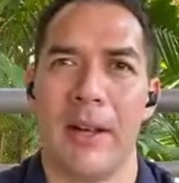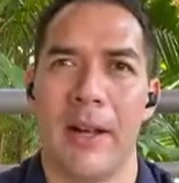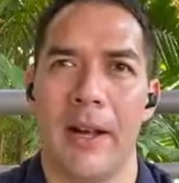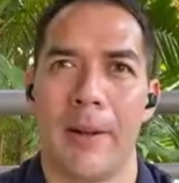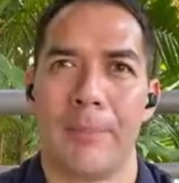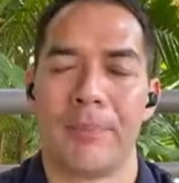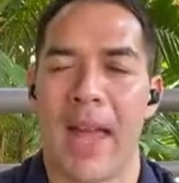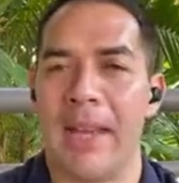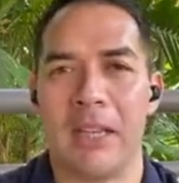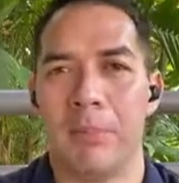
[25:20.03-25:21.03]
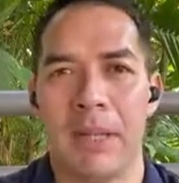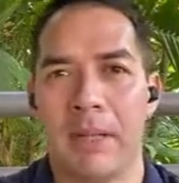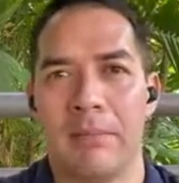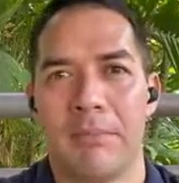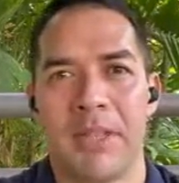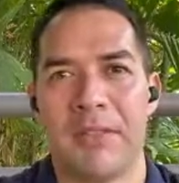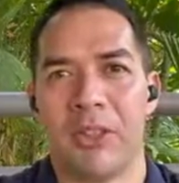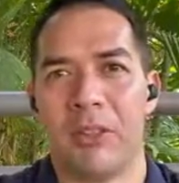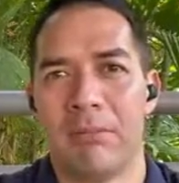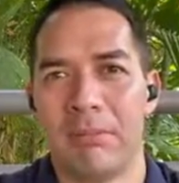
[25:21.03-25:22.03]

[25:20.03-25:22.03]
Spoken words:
and it be civil.